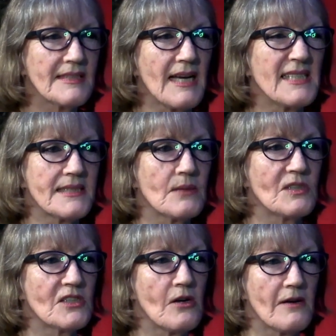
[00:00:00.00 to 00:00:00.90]
taking
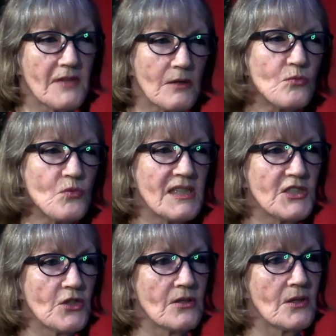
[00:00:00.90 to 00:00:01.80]
someone's life. That will
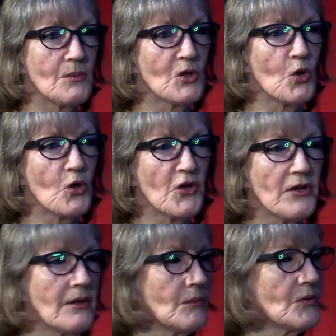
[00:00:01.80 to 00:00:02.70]
really show that I'm a god.
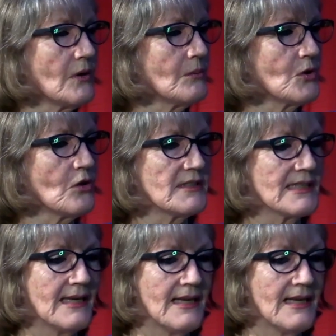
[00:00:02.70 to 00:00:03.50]
I'm God.